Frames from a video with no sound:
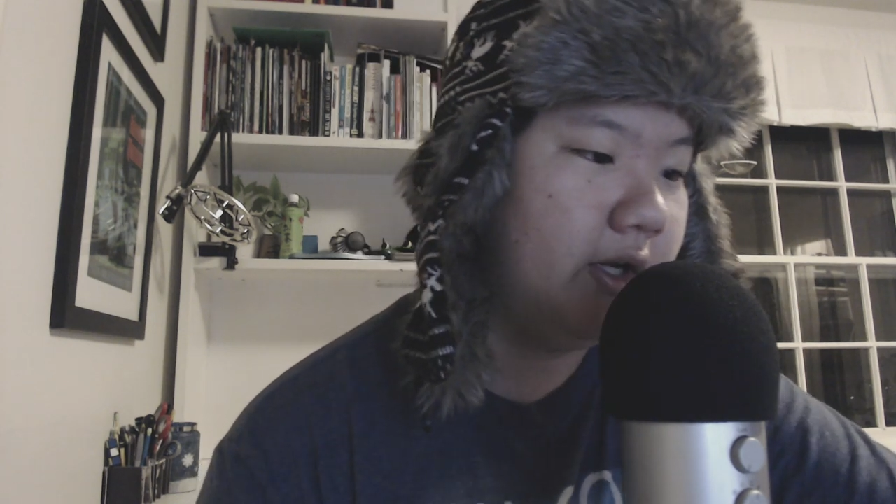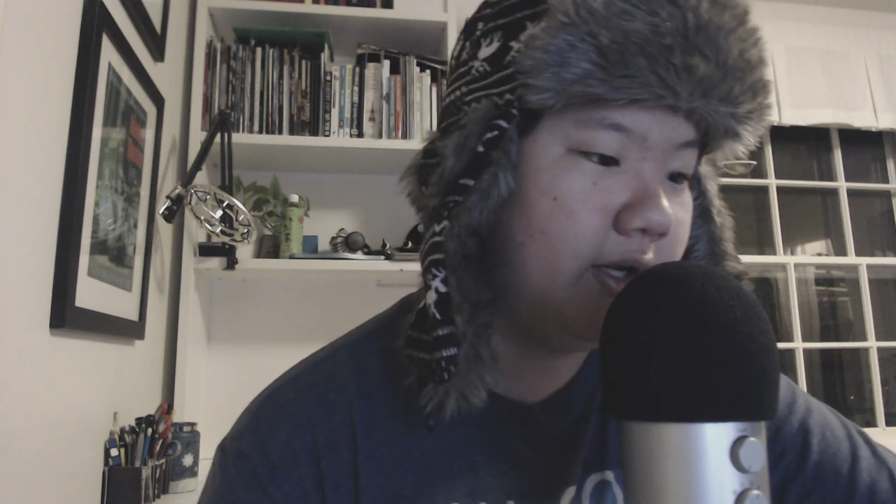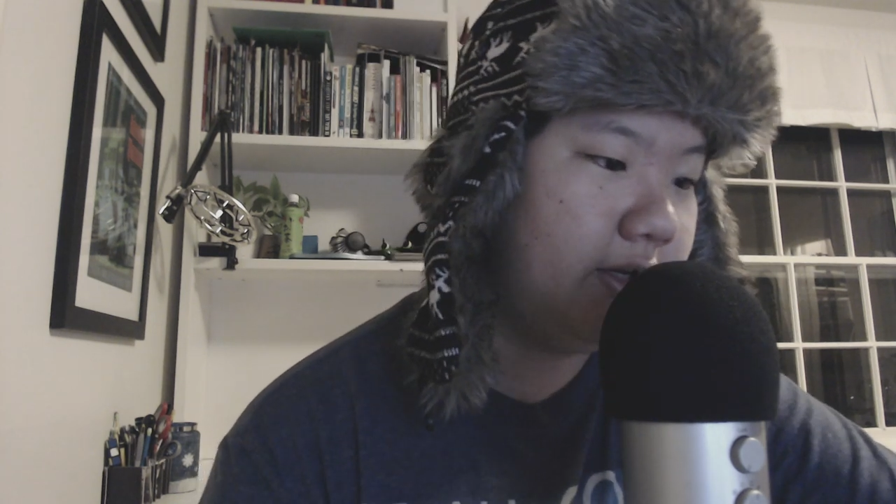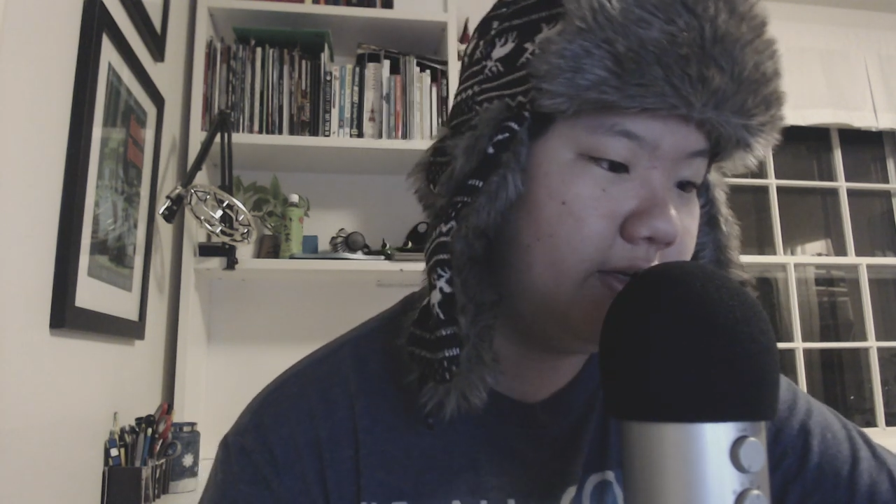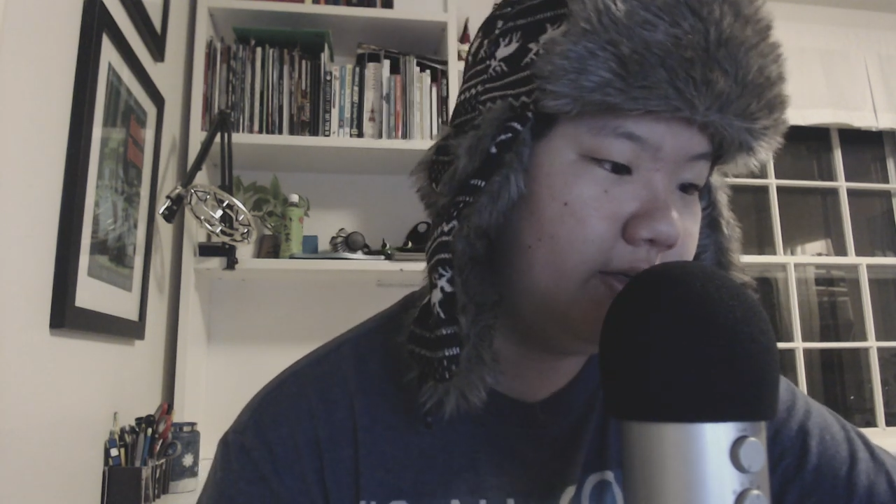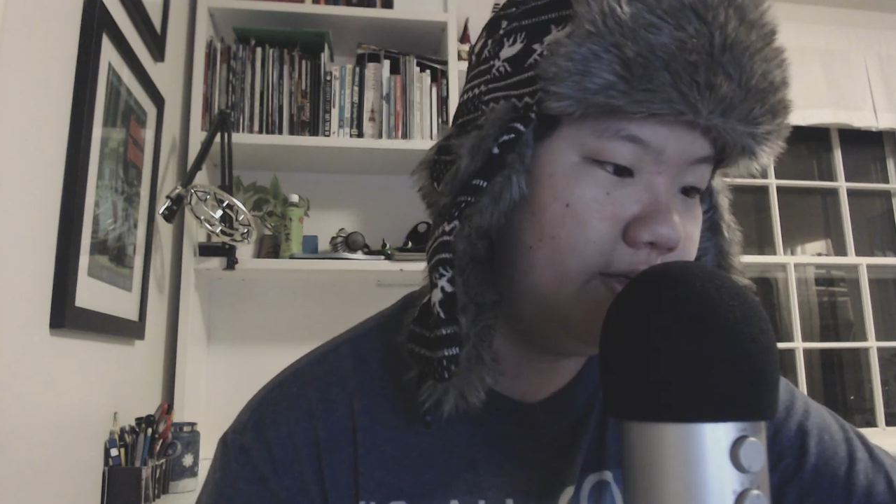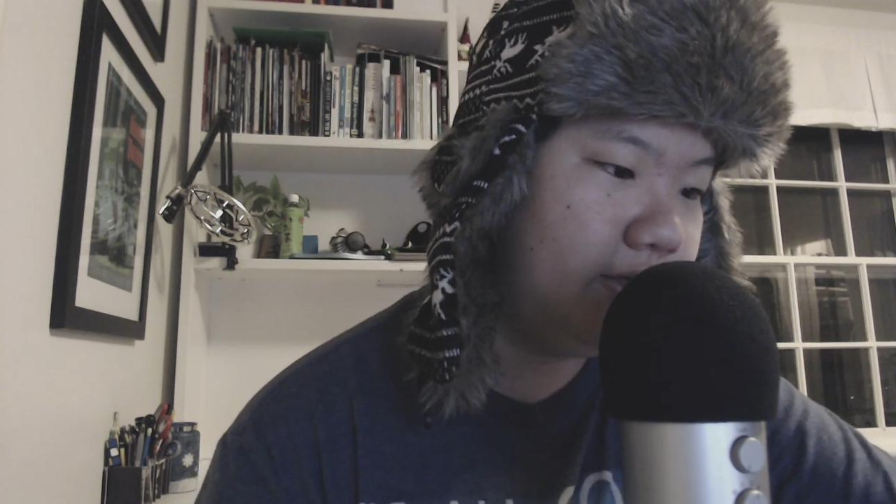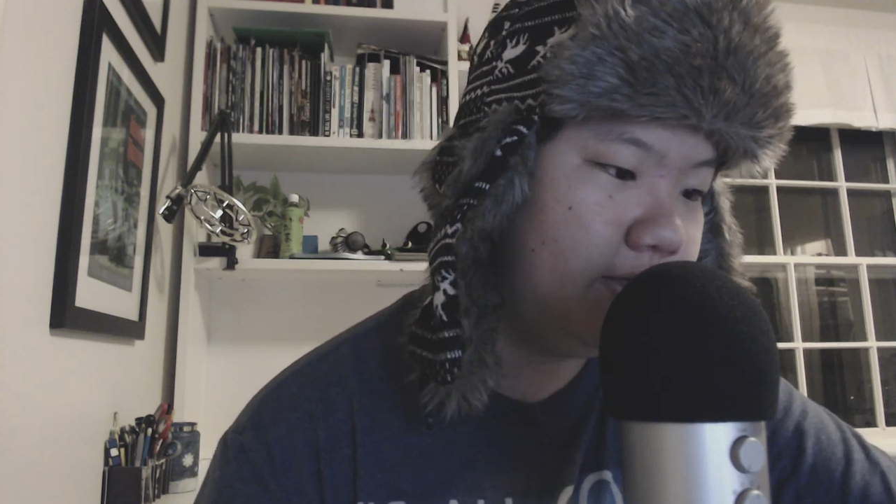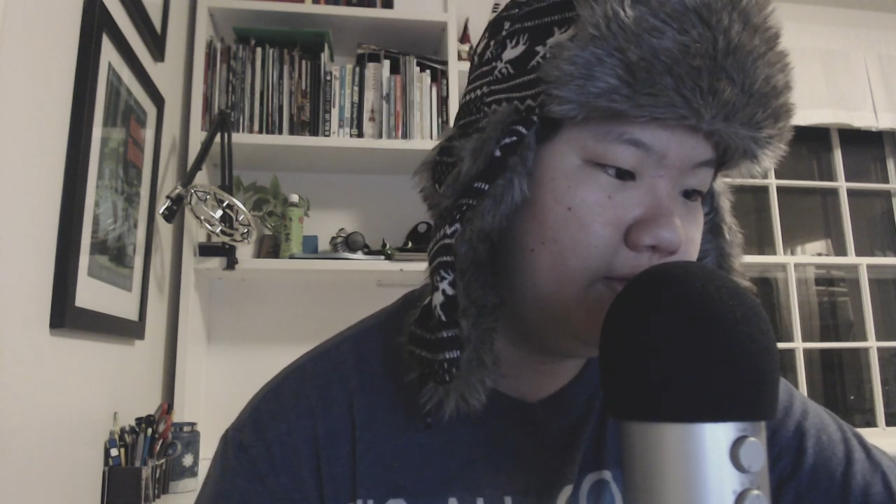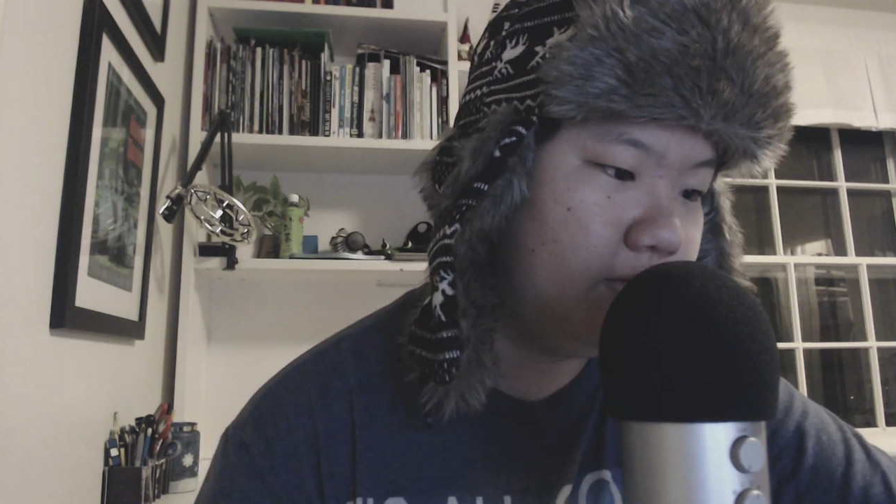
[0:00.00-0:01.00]
I
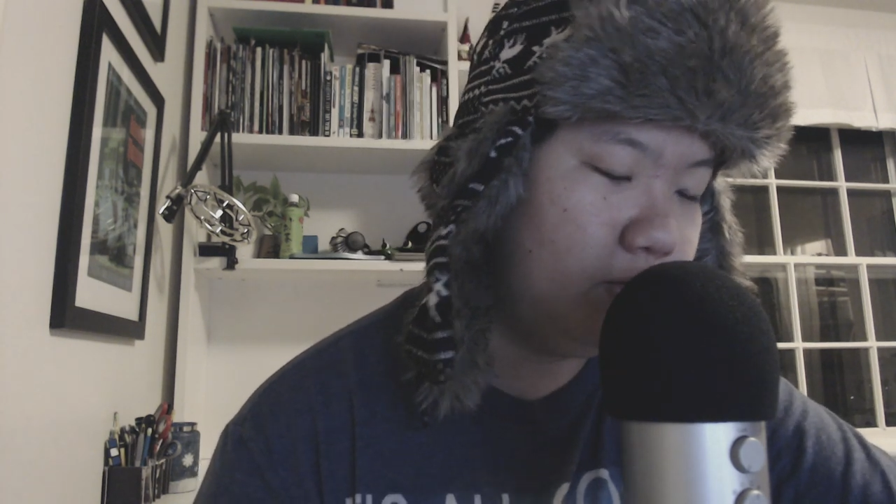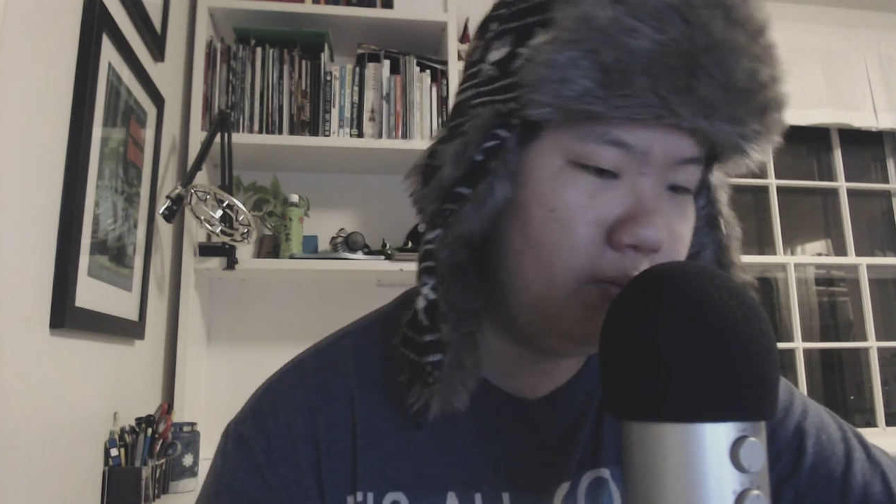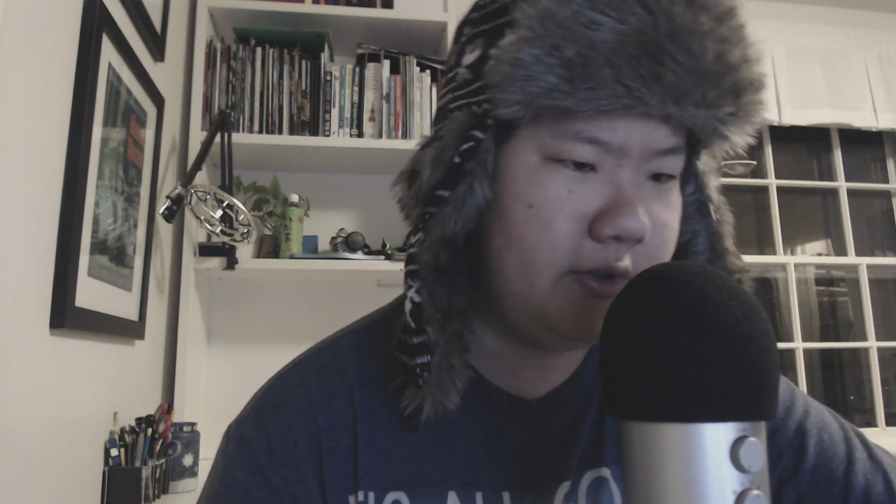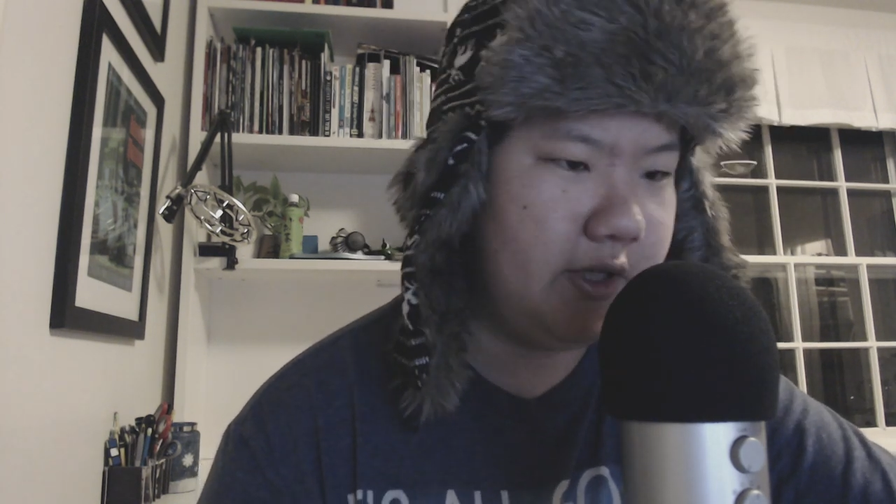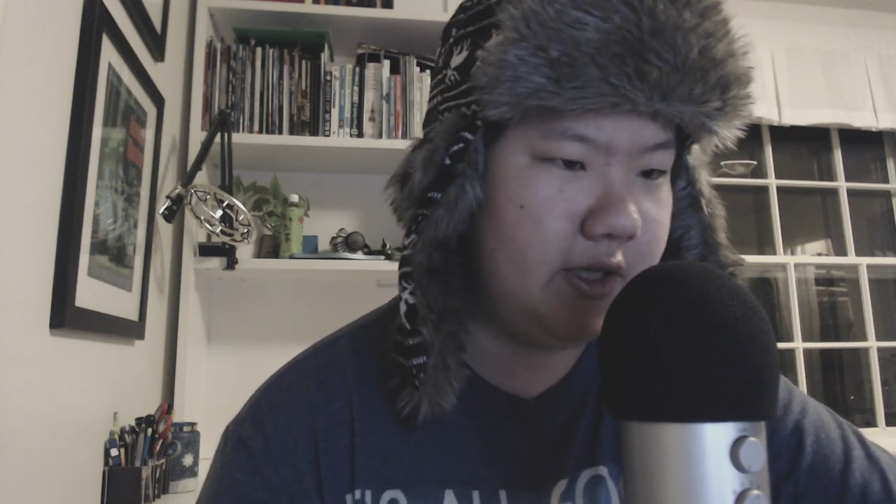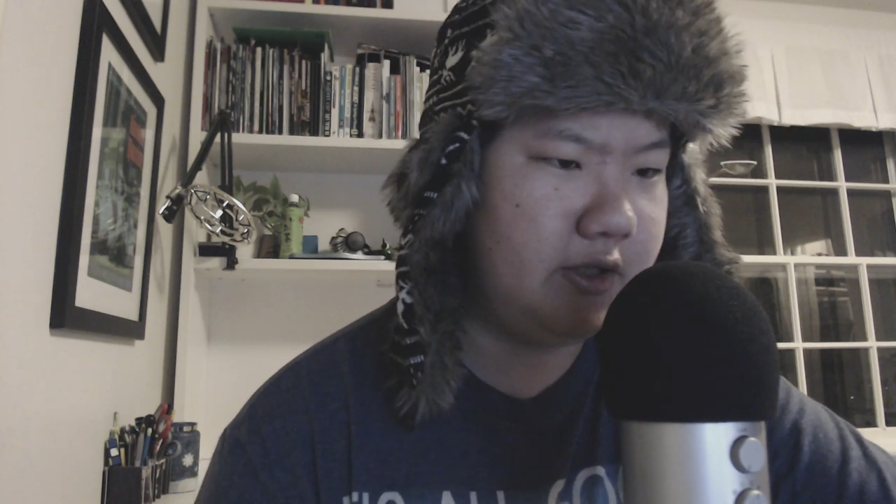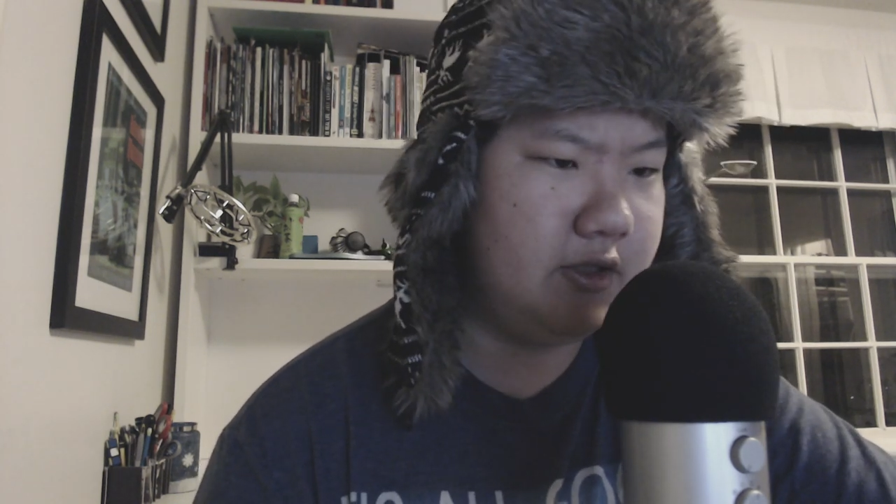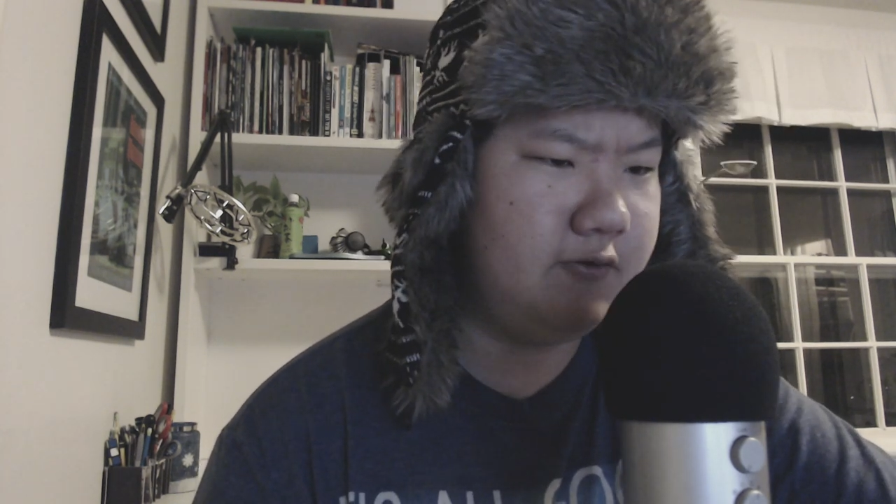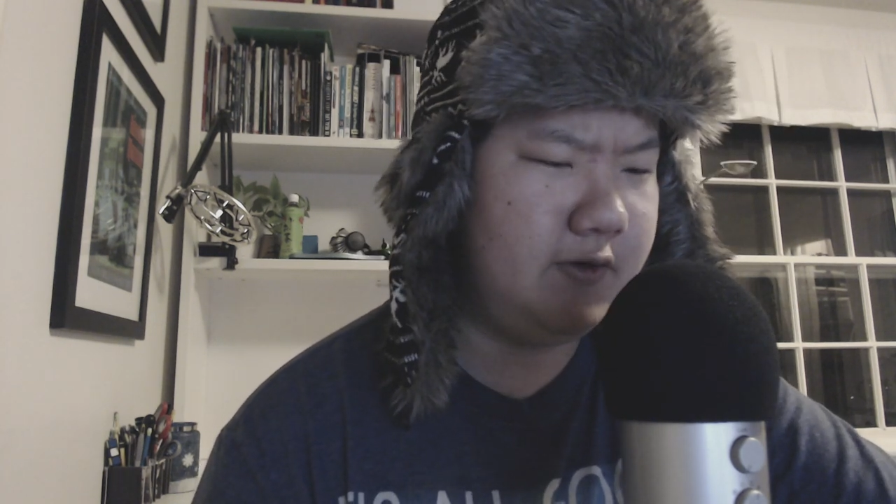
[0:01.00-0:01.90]
hope that this